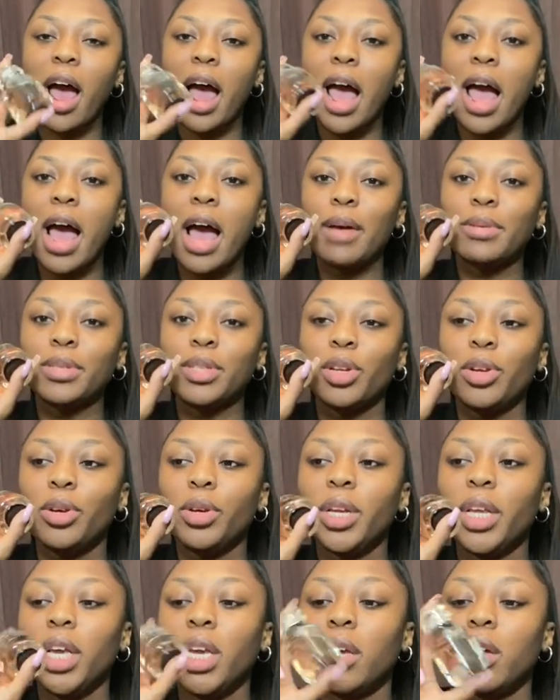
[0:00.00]
I
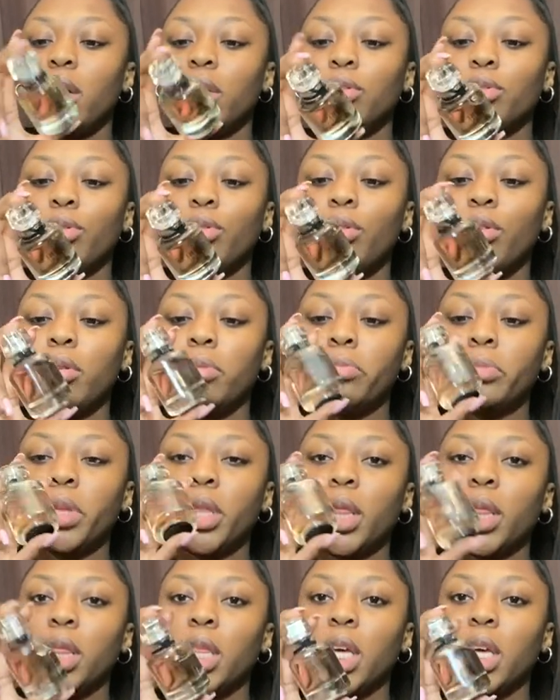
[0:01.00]
absolutely adore
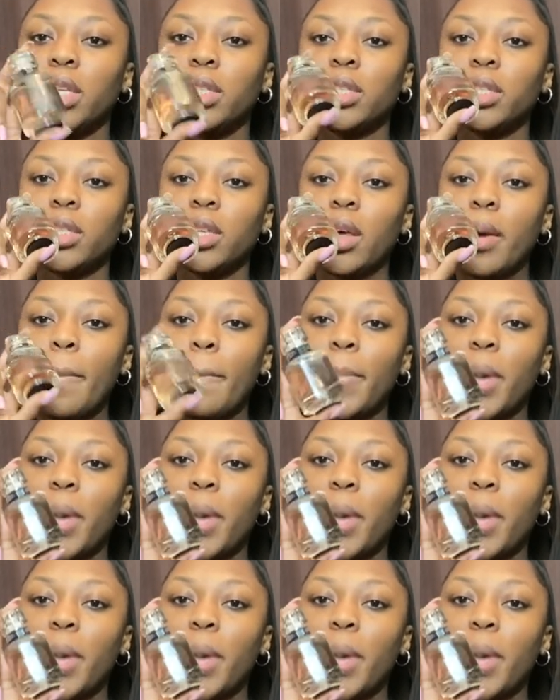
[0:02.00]
this